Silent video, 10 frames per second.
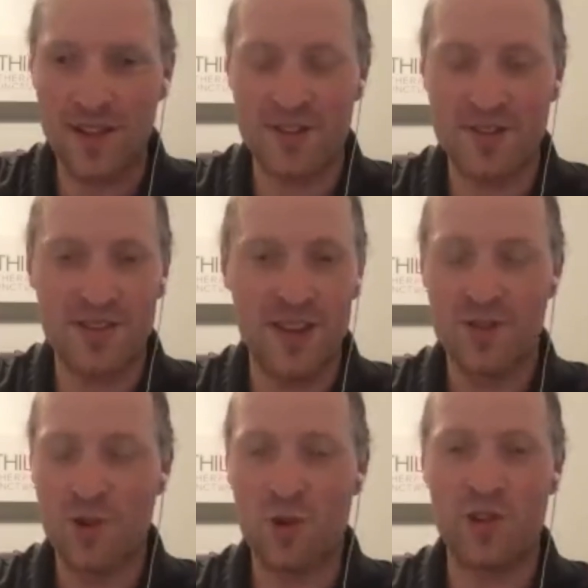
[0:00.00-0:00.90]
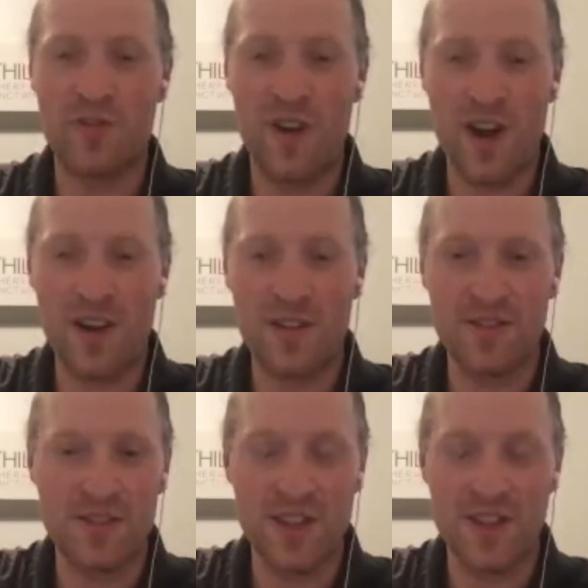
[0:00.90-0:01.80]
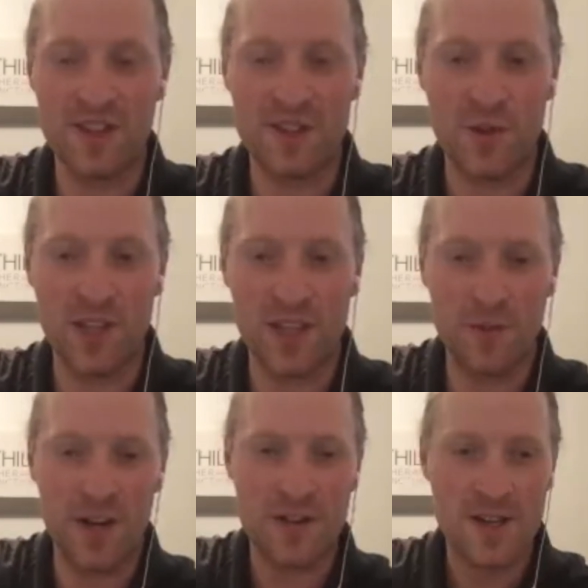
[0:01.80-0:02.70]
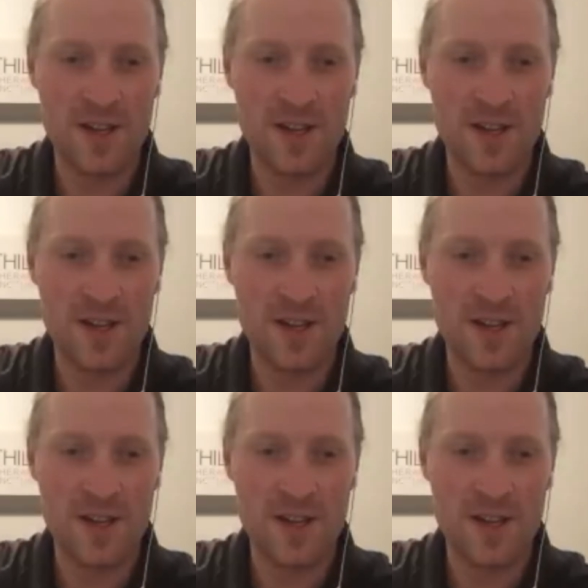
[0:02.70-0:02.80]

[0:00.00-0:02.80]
that's totally fine. Just send us a quick email.